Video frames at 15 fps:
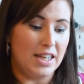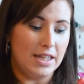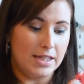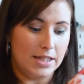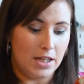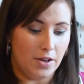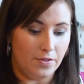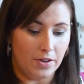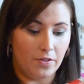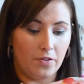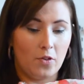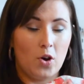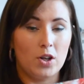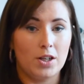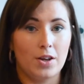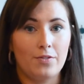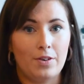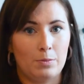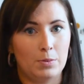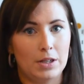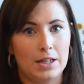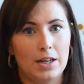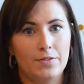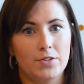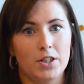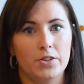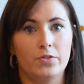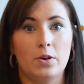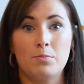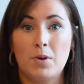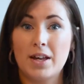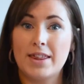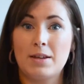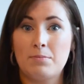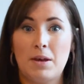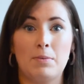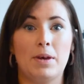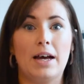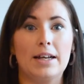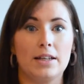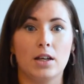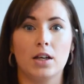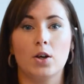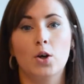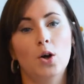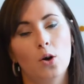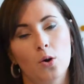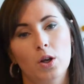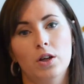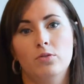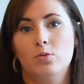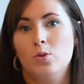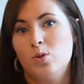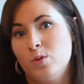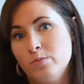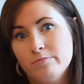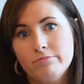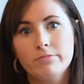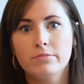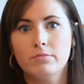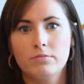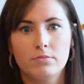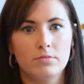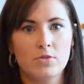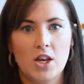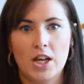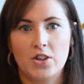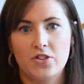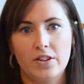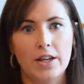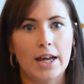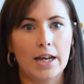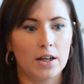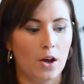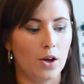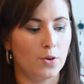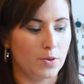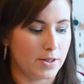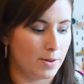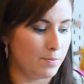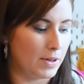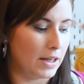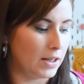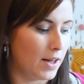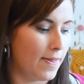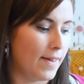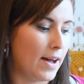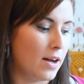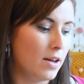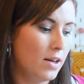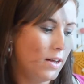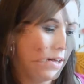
easy enough and if I've got enough fabric left over, I might then maybe add like a collar or change the neckline or something like that.